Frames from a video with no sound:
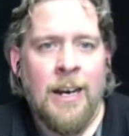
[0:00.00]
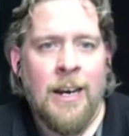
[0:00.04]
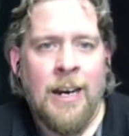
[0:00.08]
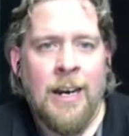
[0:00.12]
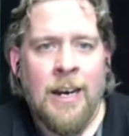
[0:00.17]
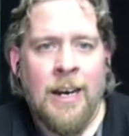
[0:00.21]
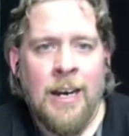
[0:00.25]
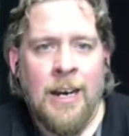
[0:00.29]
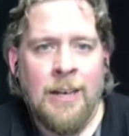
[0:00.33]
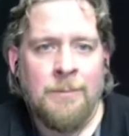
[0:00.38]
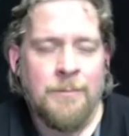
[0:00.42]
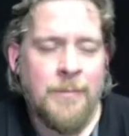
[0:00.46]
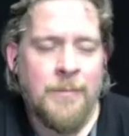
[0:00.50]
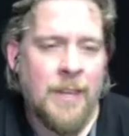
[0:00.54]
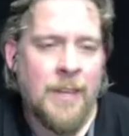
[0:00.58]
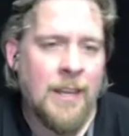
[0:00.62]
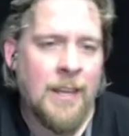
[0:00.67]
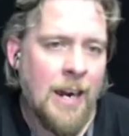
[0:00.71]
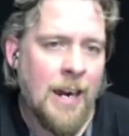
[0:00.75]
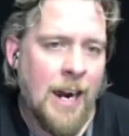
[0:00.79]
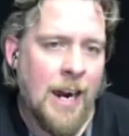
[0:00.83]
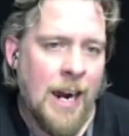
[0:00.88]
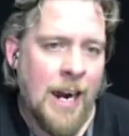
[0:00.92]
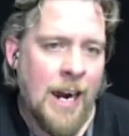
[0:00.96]

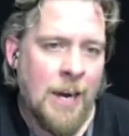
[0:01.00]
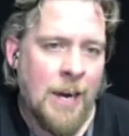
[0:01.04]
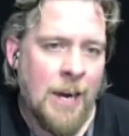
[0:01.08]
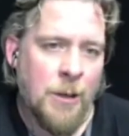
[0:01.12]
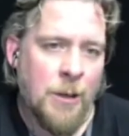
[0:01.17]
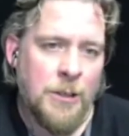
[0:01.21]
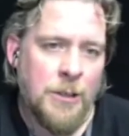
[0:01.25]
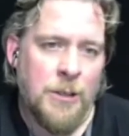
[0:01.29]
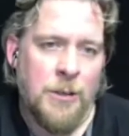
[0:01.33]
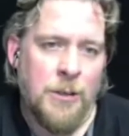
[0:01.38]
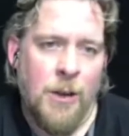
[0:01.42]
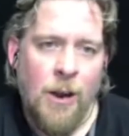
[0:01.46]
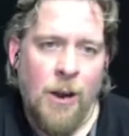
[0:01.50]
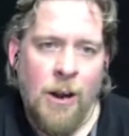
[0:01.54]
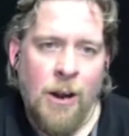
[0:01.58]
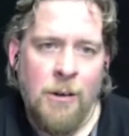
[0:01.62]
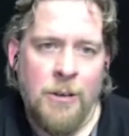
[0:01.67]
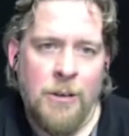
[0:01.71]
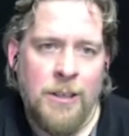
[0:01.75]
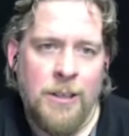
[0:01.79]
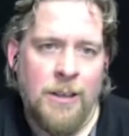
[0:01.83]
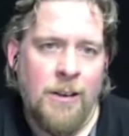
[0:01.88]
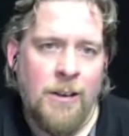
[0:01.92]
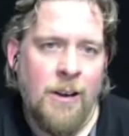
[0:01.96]
I want to go
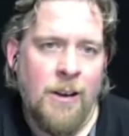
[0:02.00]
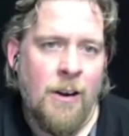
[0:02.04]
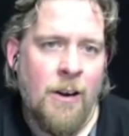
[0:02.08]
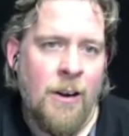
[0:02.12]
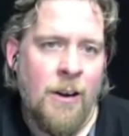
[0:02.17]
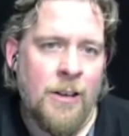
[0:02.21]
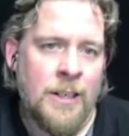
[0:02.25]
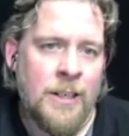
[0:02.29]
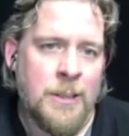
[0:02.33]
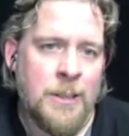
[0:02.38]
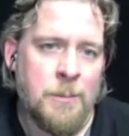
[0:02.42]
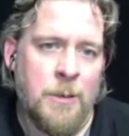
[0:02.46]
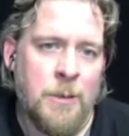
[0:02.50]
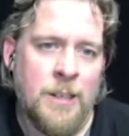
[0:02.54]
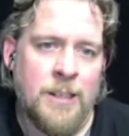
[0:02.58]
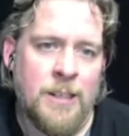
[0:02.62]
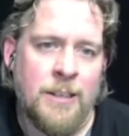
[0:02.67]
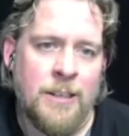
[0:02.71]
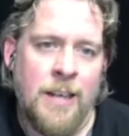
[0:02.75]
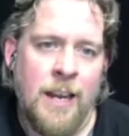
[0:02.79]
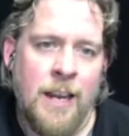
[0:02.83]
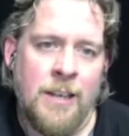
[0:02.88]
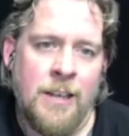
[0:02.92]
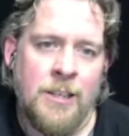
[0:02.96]
out on this
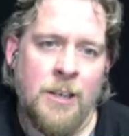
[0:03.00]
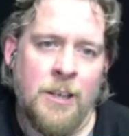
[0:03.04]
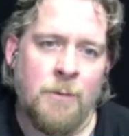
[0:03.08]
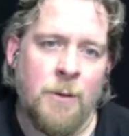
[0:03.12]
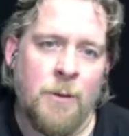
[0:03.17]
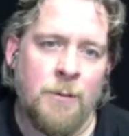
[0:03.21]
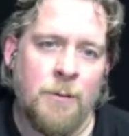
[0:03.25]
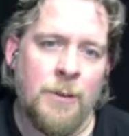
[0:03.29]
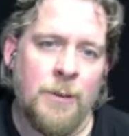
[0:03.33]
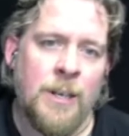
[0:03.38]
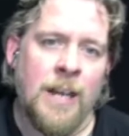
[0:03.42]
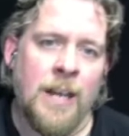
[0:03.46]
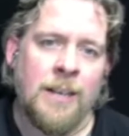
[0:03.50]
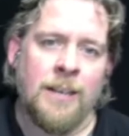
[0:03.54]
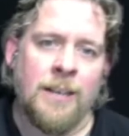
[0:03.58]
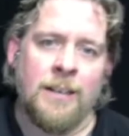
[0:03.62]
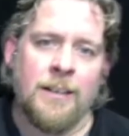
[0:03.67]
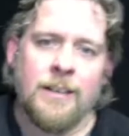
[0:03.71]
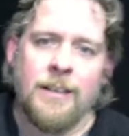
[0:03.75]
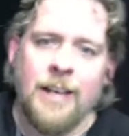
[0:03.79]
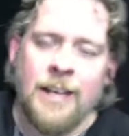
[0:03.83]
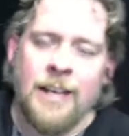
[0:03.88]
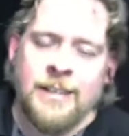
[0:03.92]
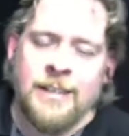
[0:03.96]
presentation with
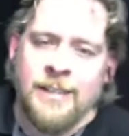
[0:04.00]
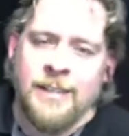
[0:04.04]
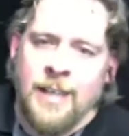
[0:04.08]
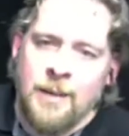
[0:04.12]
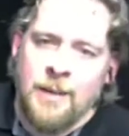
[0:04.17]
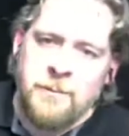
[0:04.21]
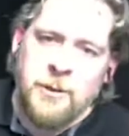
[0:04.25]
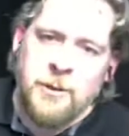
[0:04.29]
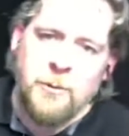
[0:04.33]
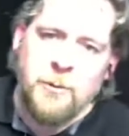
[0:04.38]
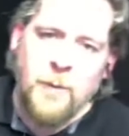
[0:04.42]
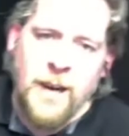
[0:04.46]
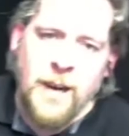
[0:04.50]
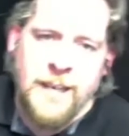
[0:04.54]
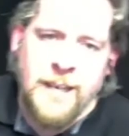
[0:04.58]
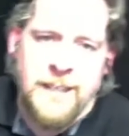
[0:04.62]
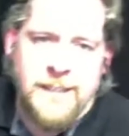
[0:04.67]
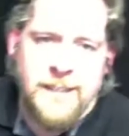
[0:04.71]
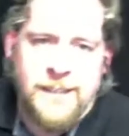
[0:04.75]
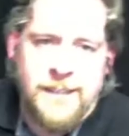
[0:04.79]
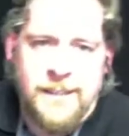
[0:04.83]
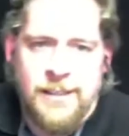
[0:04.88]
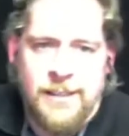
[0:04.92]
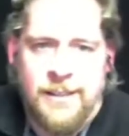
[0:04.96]
another example why
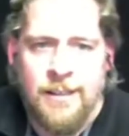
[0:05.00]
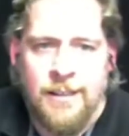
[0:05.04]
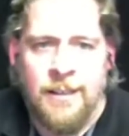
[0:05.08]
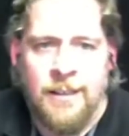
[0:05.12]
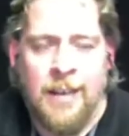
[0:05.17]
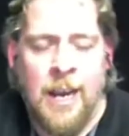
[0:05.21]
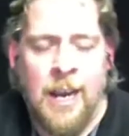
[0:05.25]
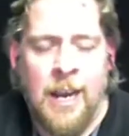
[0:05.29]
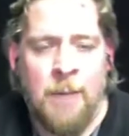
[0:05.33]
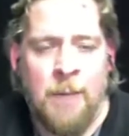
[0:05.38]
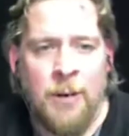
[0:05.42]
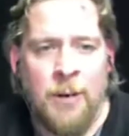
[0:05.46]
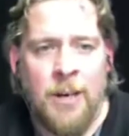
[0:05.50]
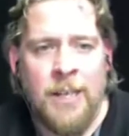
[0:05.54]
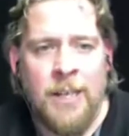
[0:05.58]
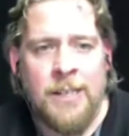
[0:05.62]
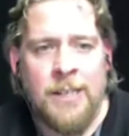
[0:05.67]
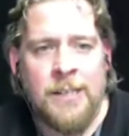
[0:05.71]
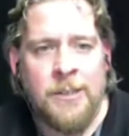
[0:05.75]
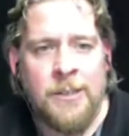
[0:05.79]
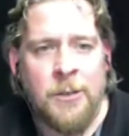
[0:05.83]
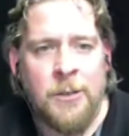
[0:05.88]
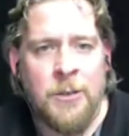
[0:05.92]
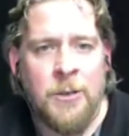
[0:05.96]
this camera
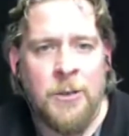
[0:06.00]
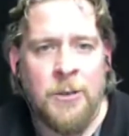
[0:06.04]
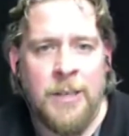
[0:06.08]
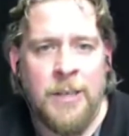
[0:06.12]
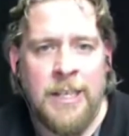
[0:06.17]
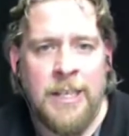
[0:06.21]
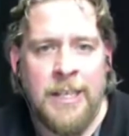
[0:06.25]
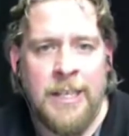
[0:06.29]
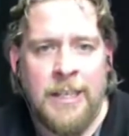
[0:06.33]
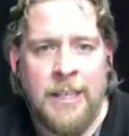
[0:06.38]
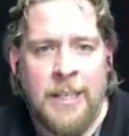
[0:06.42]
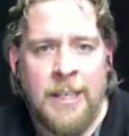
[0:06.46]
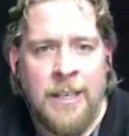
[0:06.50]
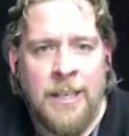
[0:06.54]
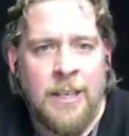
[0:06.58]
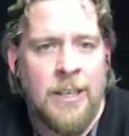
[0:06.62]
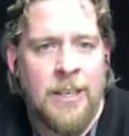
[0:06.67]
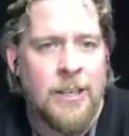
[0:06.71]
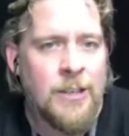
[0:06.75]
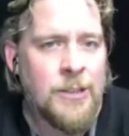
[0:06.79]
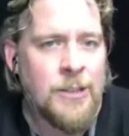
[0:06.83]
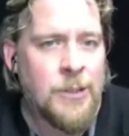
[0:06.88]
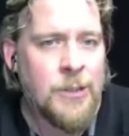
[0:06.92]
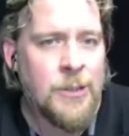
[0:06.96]
is so unique.
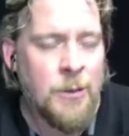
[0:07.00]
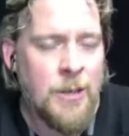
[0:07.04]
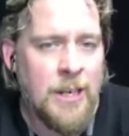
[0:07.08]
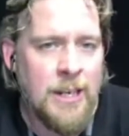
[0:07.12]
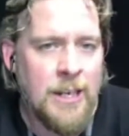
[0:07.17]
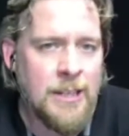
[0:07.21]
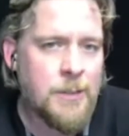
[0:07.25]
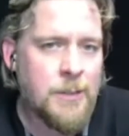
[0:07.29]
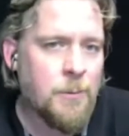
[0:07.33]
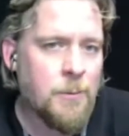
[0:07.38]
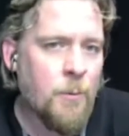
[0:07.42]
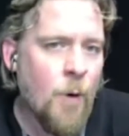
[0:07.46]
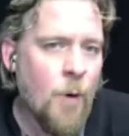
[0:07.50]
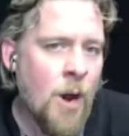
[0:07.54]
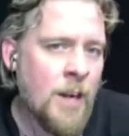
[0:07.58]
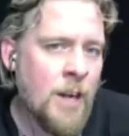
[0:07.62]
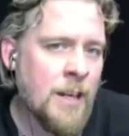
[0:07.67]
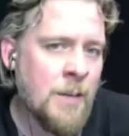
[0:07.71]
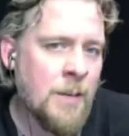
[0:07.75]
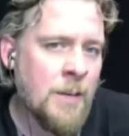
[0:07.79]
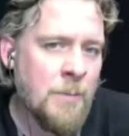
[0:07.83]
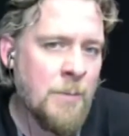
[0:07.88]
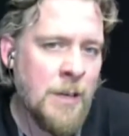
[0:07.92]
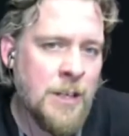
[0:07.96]
So here's
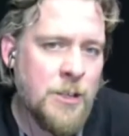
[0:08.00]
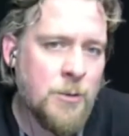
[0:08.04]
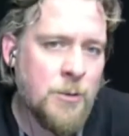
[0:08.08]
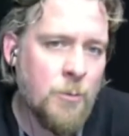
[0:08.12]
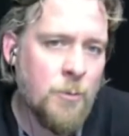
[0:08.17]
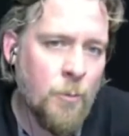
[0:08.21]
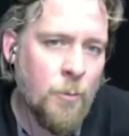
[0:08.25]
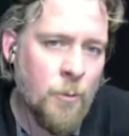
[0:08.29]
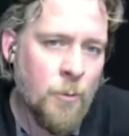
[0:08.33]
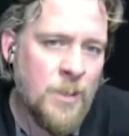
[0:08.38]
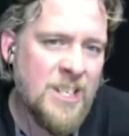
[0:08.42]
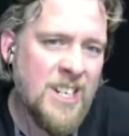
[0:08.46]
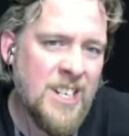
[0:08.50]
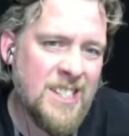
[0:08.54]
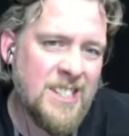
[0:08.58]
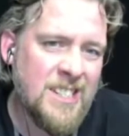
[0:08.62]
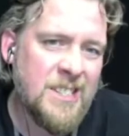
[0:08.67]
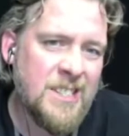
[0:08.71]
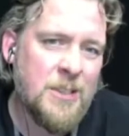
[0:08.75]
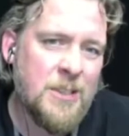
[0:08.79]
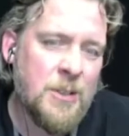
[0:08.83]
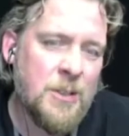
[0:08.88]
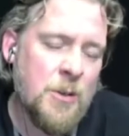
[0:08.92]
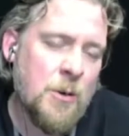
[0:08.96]
one image we
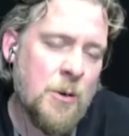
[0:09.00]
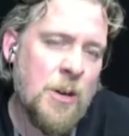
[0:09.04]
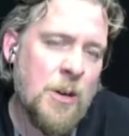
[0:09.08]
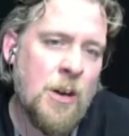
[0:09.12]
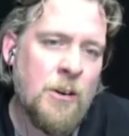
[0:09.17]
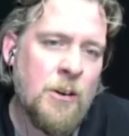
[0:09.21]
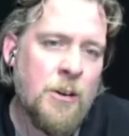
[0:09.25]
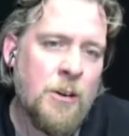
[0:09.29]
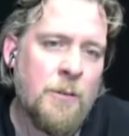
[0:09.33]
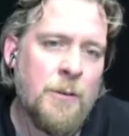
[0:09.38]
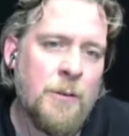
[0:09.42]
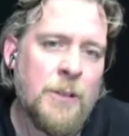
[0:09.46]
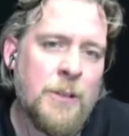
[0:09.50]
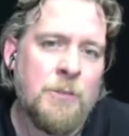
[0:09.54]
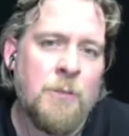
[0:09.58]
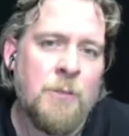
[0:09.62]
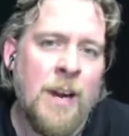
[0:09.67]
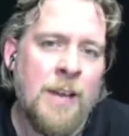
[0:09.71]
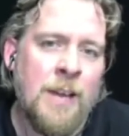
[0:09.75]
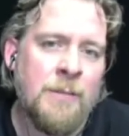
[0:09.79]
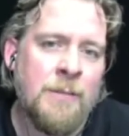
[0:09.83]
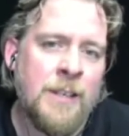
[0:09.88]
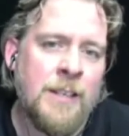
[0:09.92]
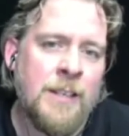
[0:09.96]
just took out of a
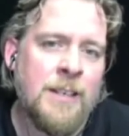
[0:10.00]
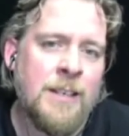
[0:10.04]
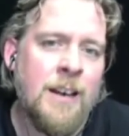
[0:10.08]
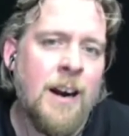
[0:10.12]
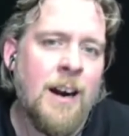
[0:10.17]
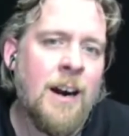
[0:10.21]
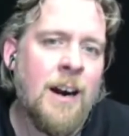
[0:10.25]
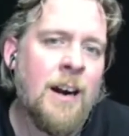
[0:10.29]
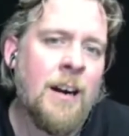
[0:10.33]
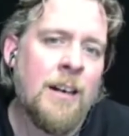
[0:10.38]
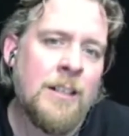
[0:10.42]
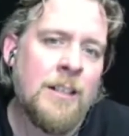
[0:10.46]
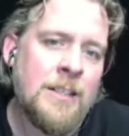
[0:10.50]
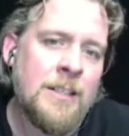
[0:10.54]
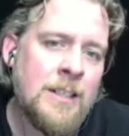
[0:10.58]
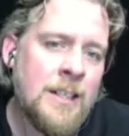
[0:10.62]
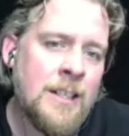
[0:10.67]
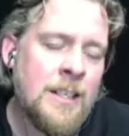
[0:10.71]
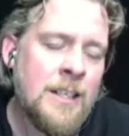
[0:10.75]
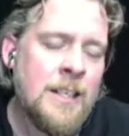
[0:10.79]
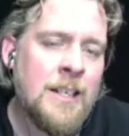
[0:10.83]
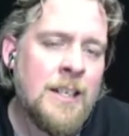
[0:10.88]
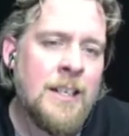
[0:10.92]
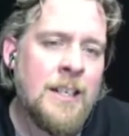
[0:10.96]
driving car.
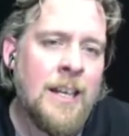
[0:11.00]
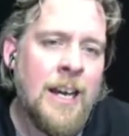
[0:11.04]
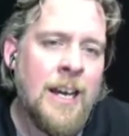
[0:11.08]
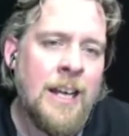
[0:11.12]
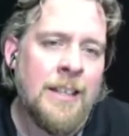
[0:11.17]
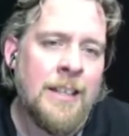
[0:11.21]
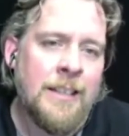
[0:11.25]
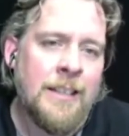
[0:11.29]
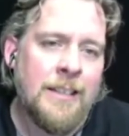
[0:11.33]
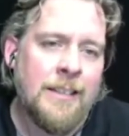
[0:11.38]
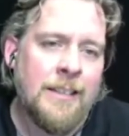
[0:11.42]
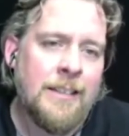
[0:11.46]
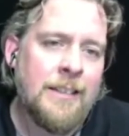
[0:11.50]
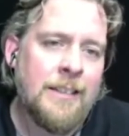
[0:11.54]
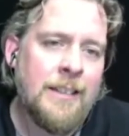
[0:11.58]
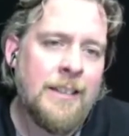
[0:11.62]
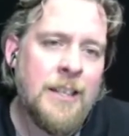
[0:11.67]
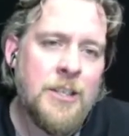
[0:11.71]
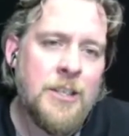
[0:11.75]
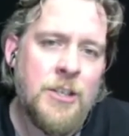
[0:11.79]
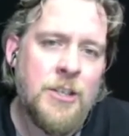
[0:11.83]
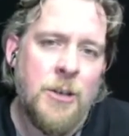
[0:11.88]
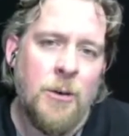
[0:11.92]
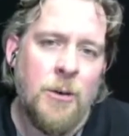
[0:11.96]
And
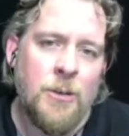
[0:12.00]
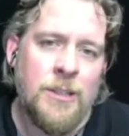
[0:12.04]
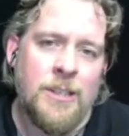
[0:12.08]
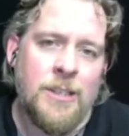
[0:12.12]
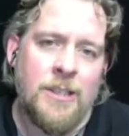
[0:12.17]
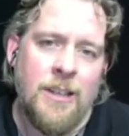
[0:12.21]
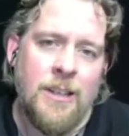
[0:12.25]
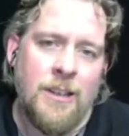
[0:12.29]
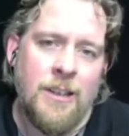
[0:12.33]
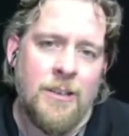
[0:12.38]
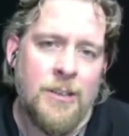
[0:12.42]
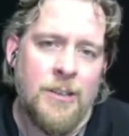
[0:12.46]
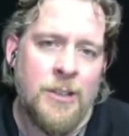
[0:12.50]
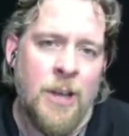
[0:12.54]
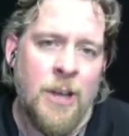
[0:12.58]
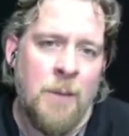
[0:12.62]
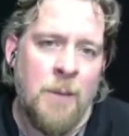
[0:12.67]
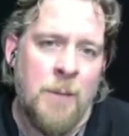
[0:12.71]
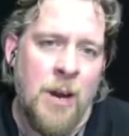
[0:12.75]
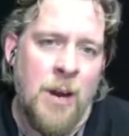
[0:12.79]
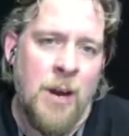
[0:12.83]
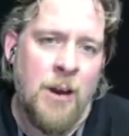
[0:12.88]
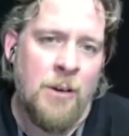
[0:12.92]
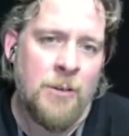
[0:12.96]
this shows
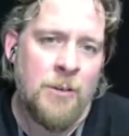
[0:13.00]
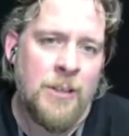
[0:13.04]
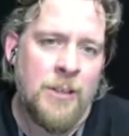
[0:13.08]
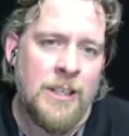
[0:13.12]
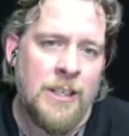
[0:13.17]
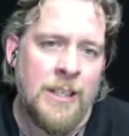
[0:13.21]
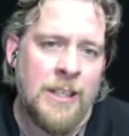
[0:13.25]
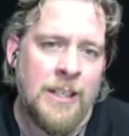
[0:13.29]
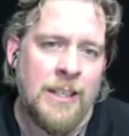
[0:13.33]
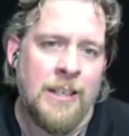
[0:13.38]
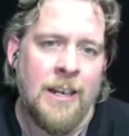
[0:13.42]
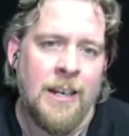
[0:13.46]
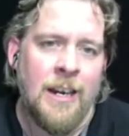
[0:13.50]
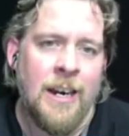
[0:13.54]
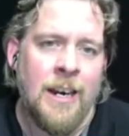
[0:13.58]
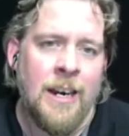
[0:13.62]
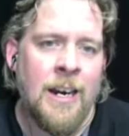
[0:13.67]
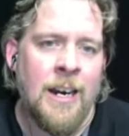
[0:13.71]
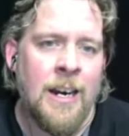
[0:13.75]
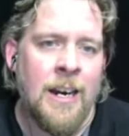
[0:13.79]
somehow the